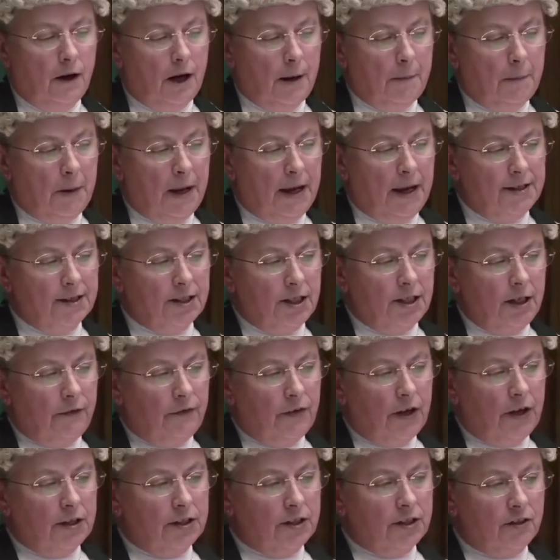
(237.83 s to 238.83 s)
I place the
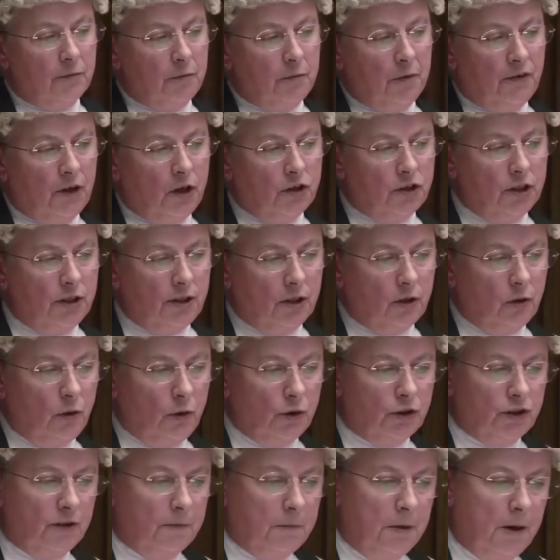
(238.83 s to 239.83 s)
offence of perverting the
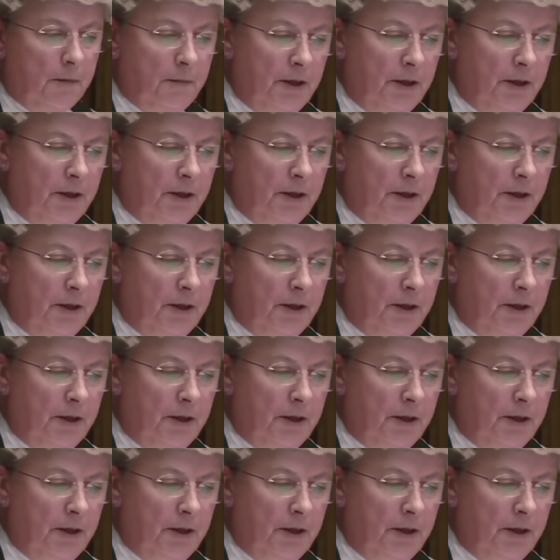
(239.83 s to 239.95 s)
course of